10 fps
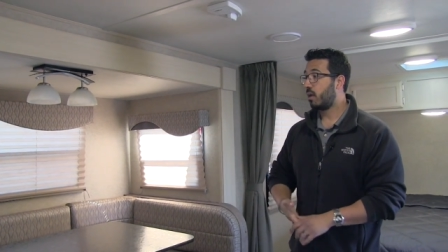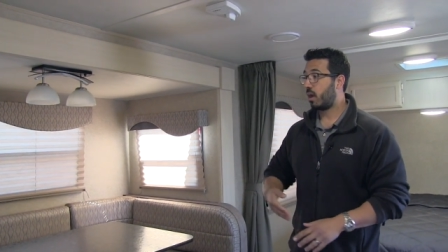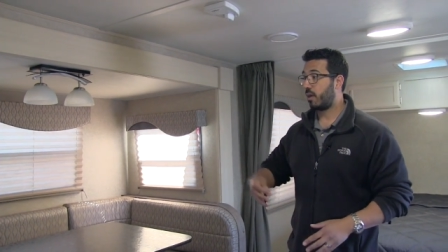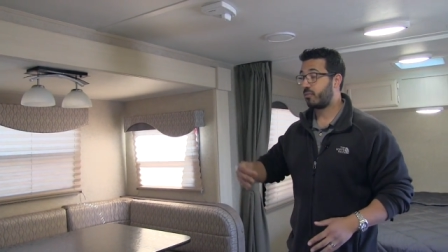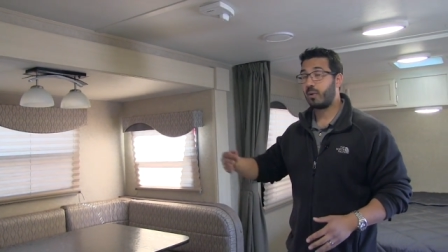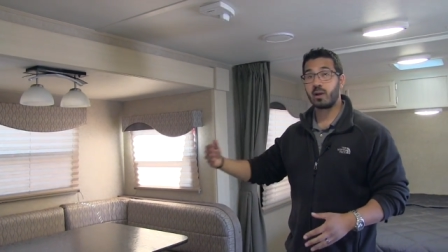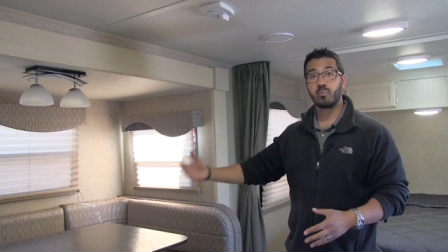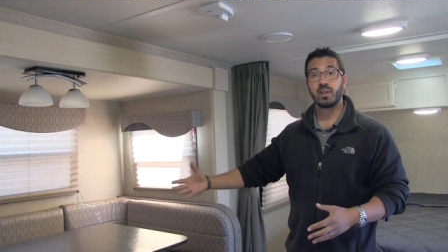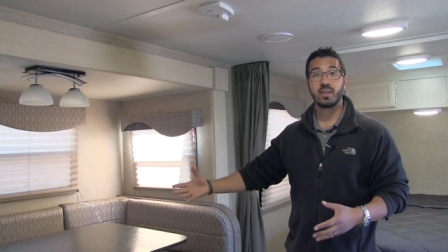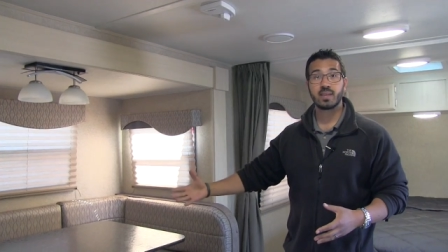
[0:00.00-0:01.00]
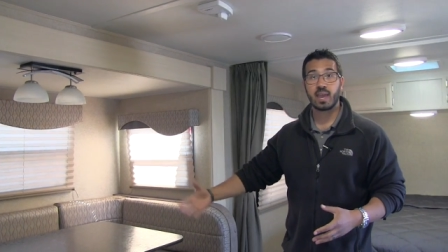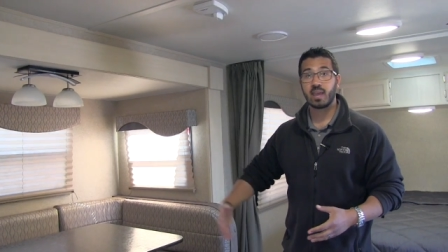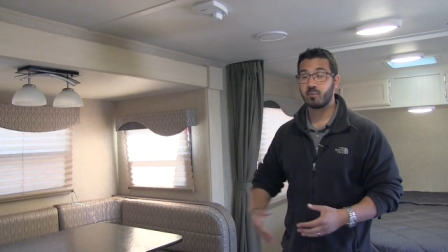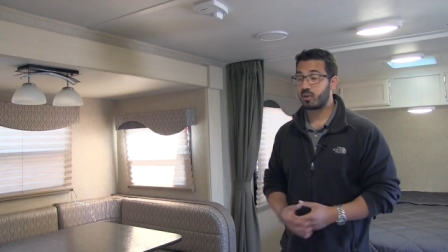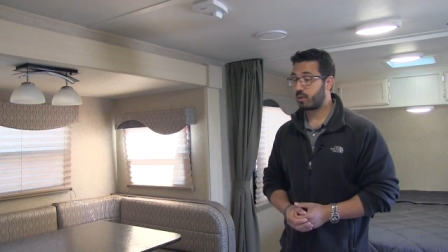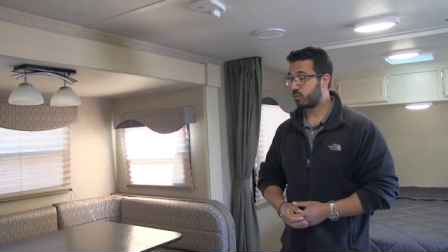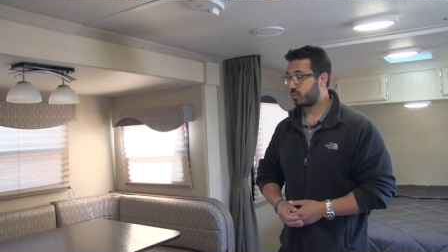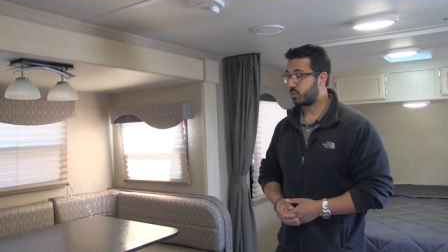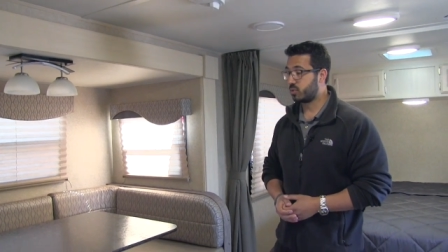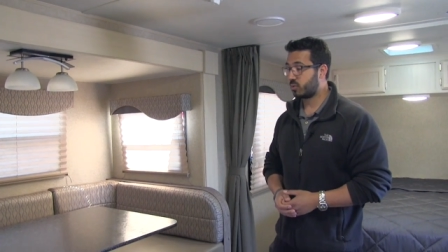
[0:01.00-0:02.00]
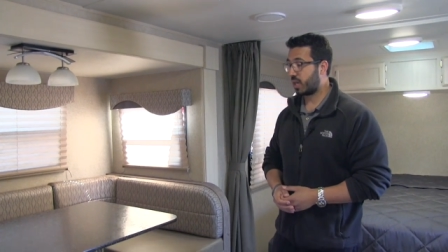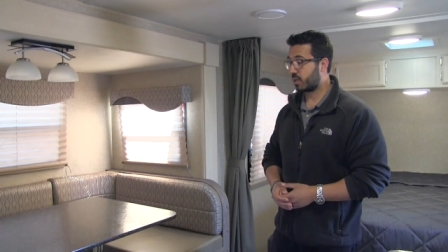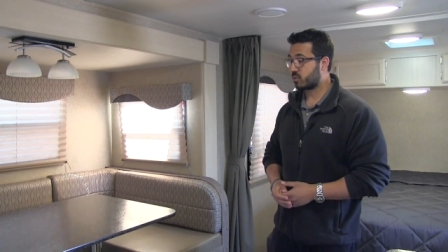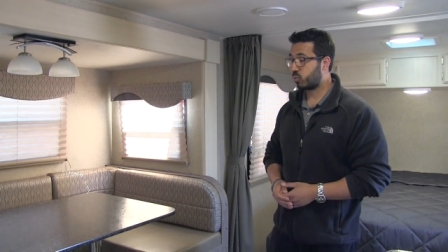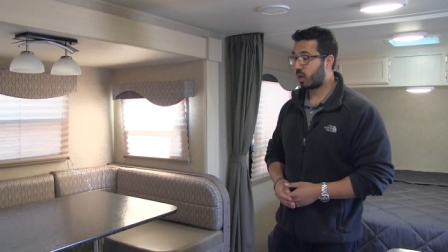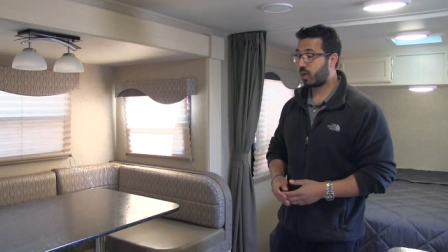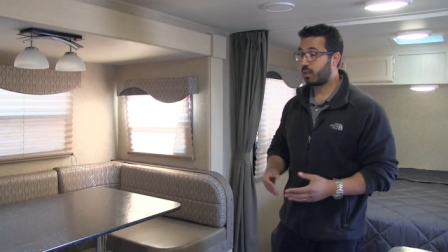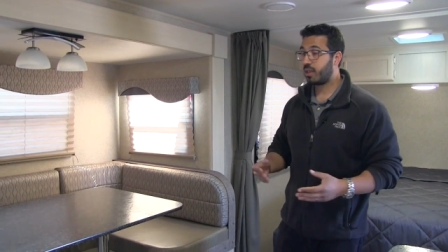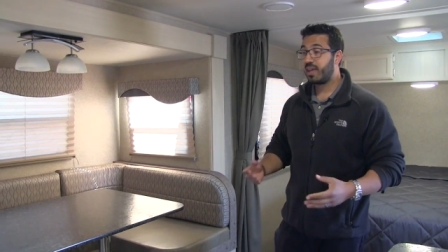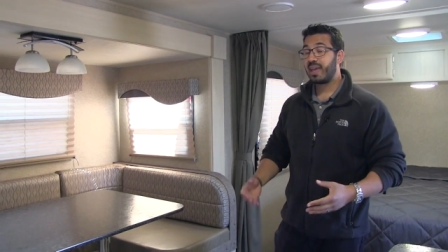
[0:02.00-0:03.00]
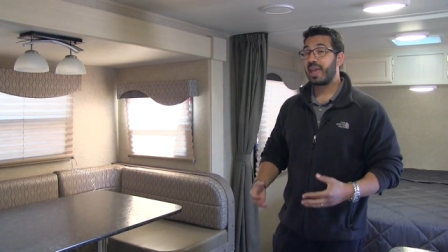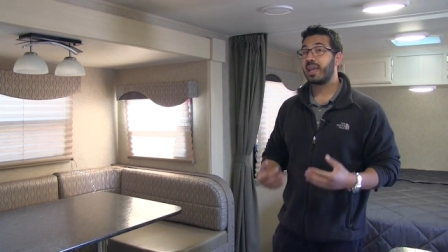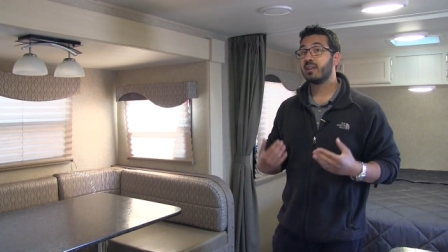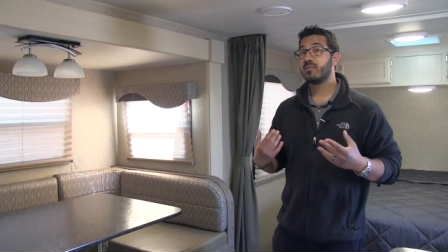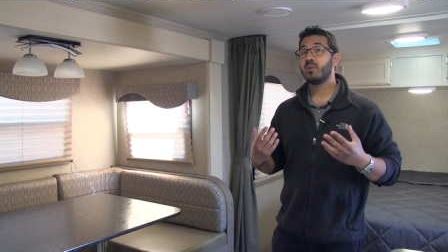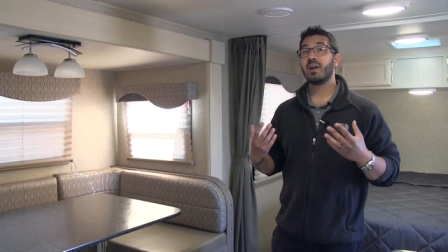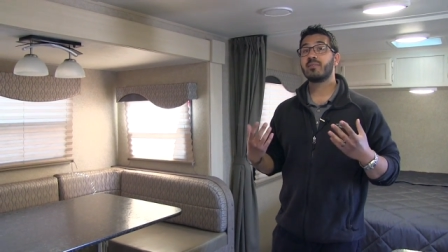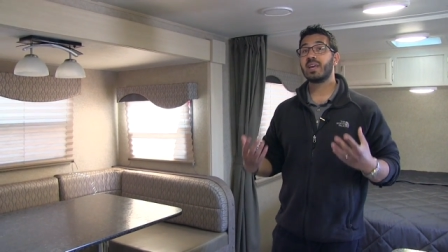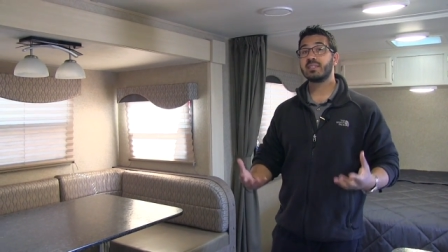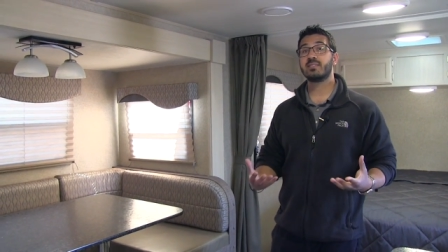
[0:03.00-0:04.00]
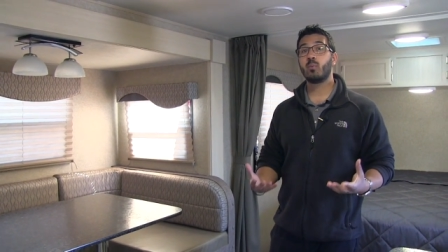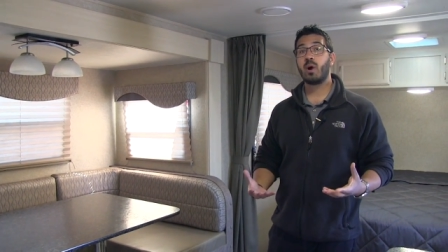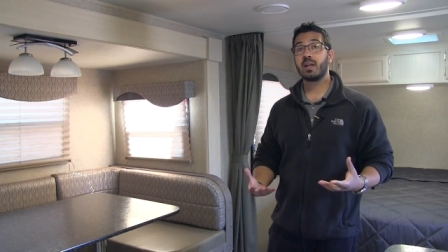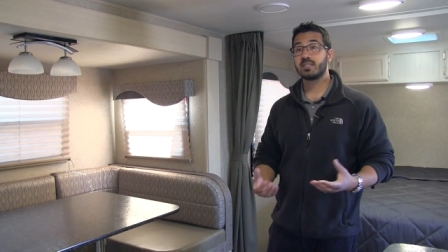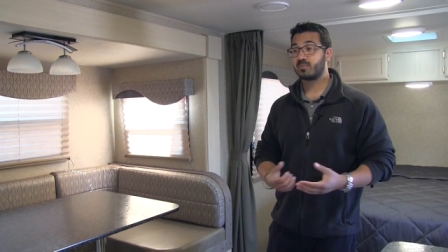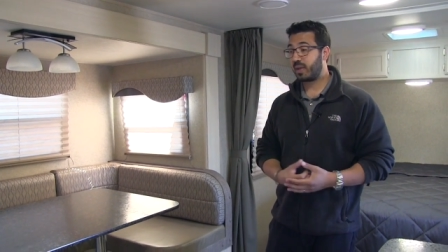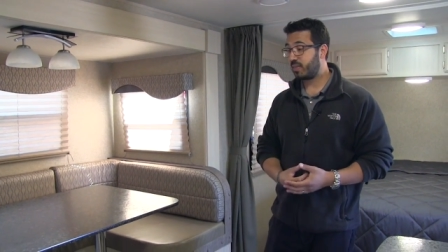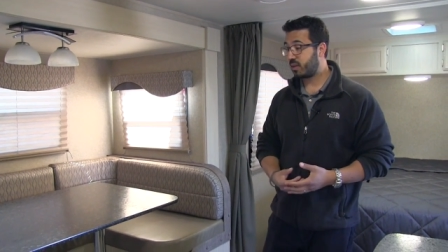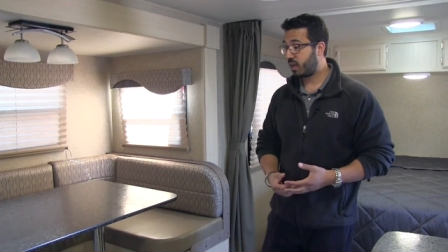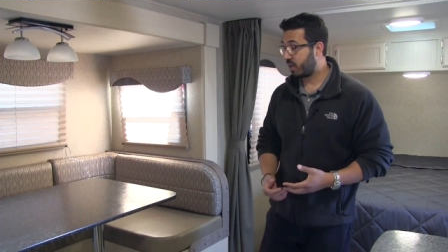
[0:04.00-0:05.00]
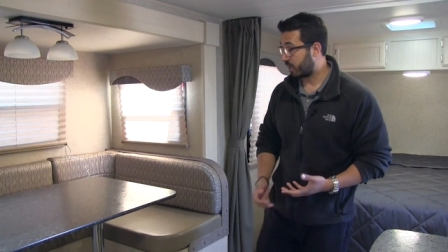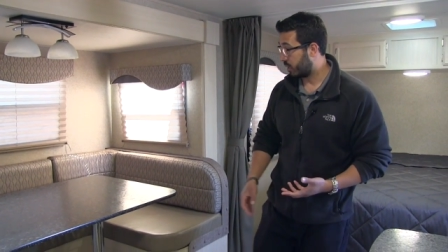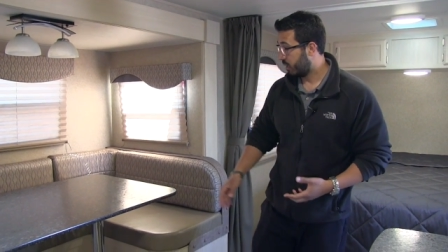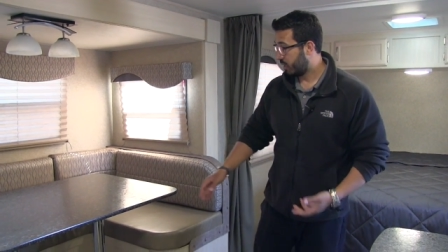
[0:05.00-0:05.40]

Uh, if you want to play a game, you're able to do that as well. And if you have guests that want to spend the night,